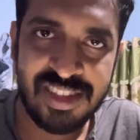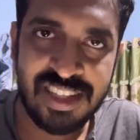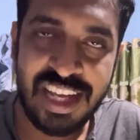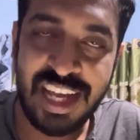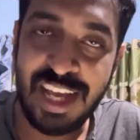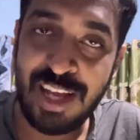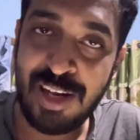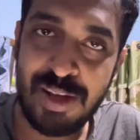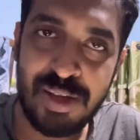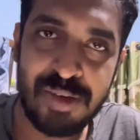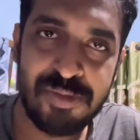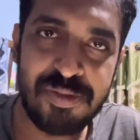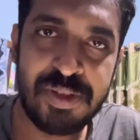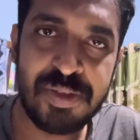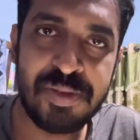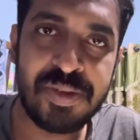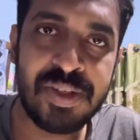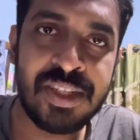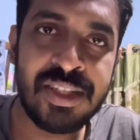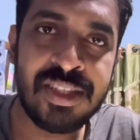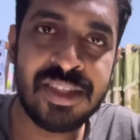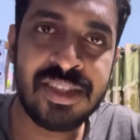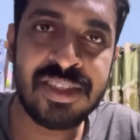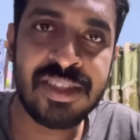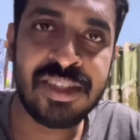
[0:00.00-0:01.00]
Hello
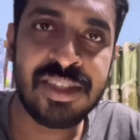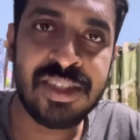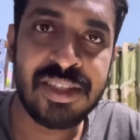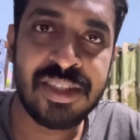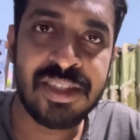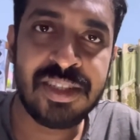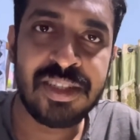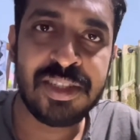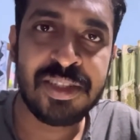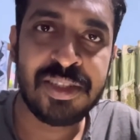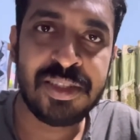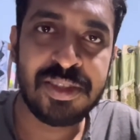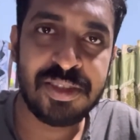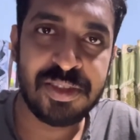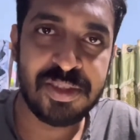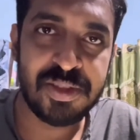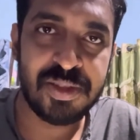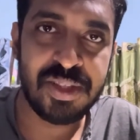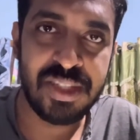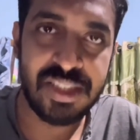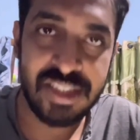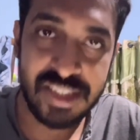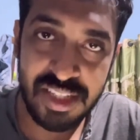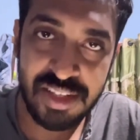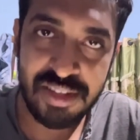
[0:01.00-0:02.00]
everyone.
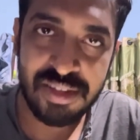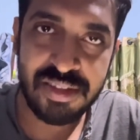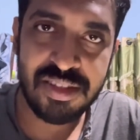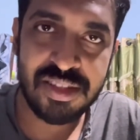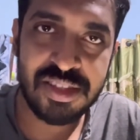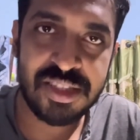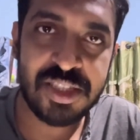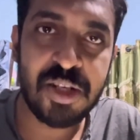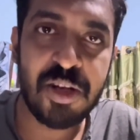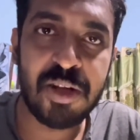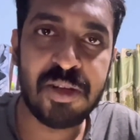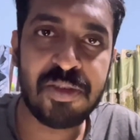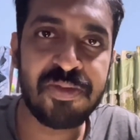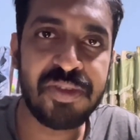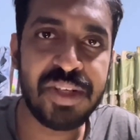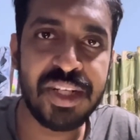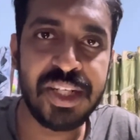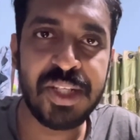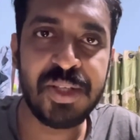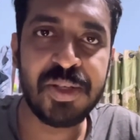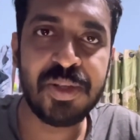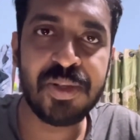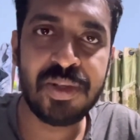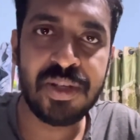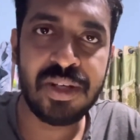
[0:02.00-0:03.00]
So in this short
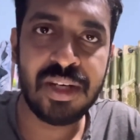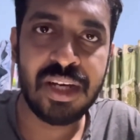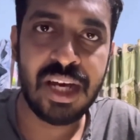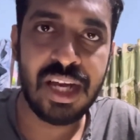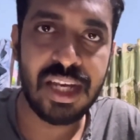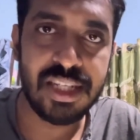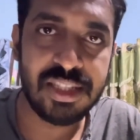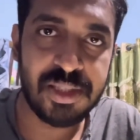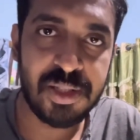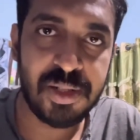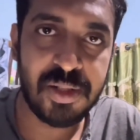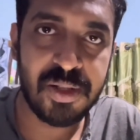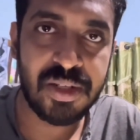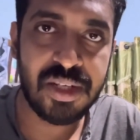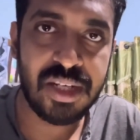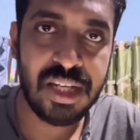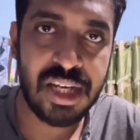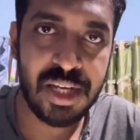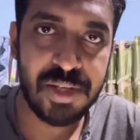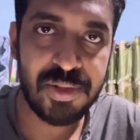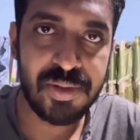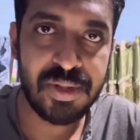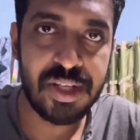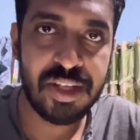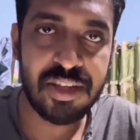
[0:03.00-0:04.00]
video, I thought
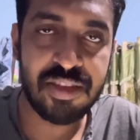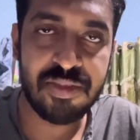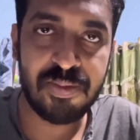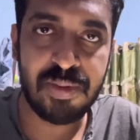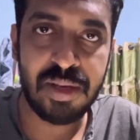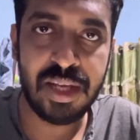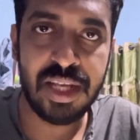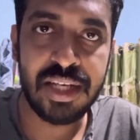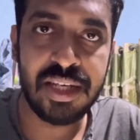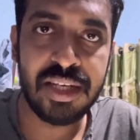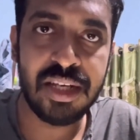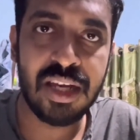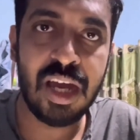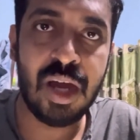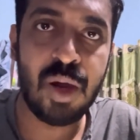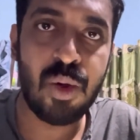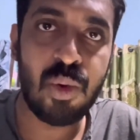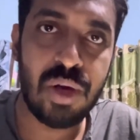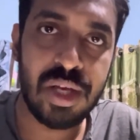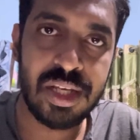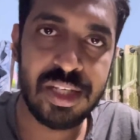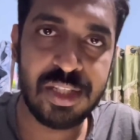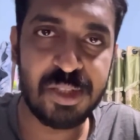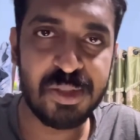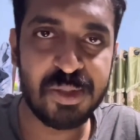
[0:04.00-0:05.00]
I would explain
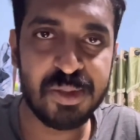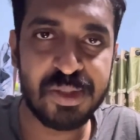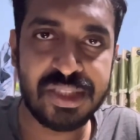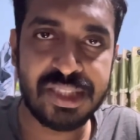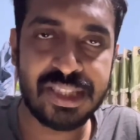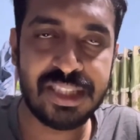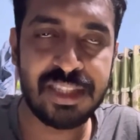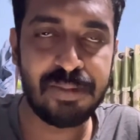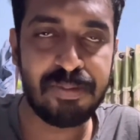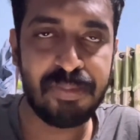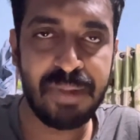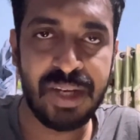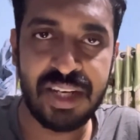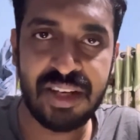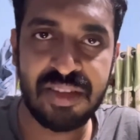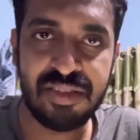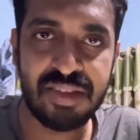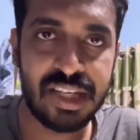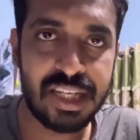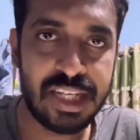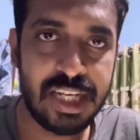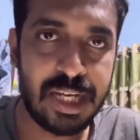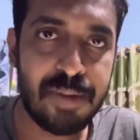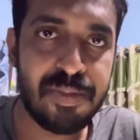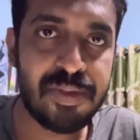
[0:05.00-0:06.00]
how I use the
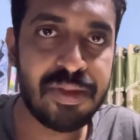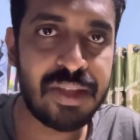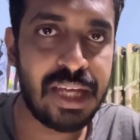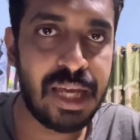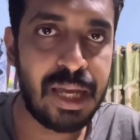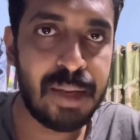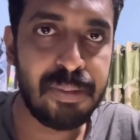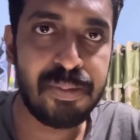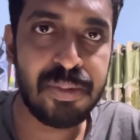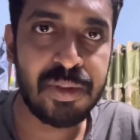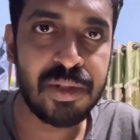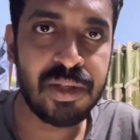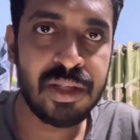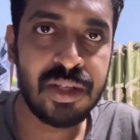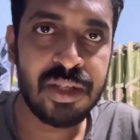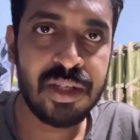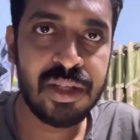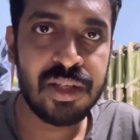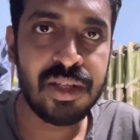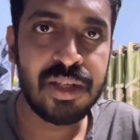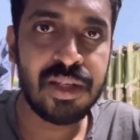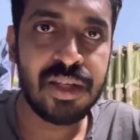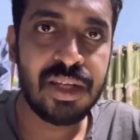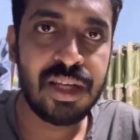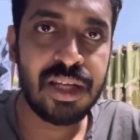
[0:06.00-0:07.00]
Medsynapse app
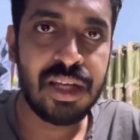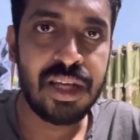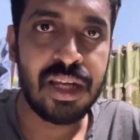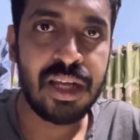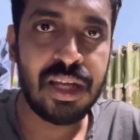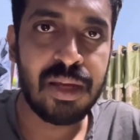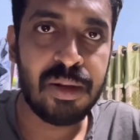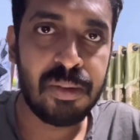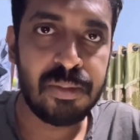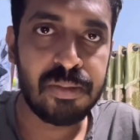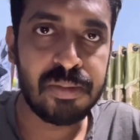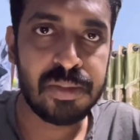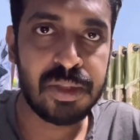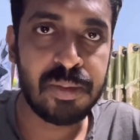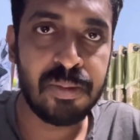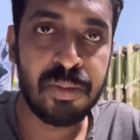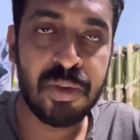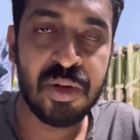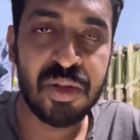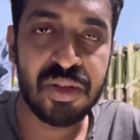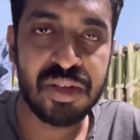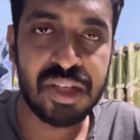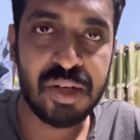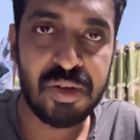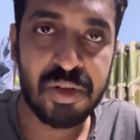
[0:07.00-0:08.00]
the
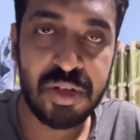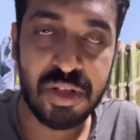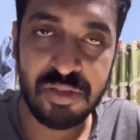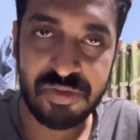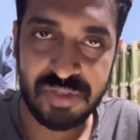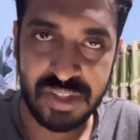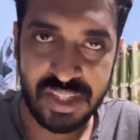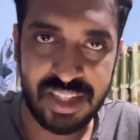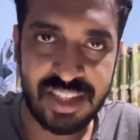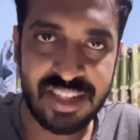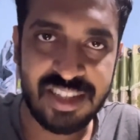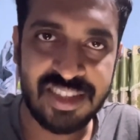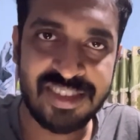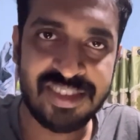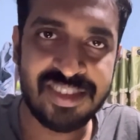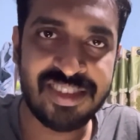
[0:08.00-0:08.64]
most out of it.